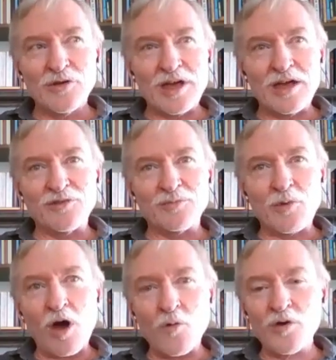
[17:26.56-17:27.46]
has
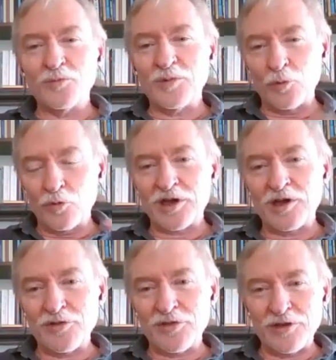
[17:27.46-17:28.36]
always been working
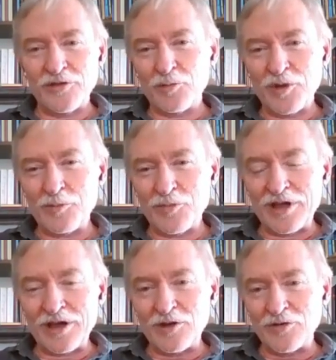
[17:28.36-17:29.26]
with other people
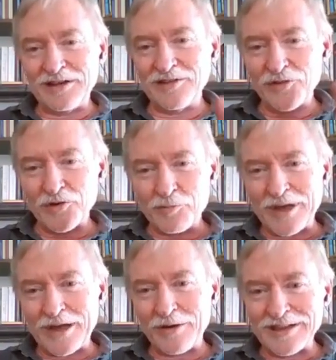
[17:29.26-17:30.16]
and creating these sort of
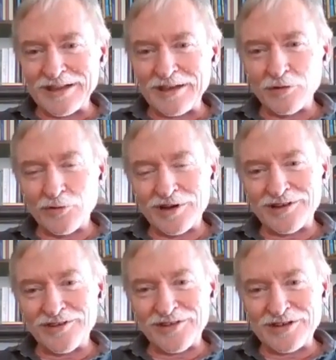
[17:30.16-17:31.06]
parallel
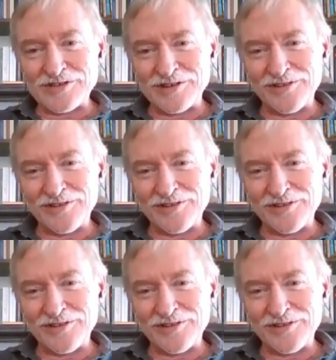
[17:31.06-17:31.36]
organizations.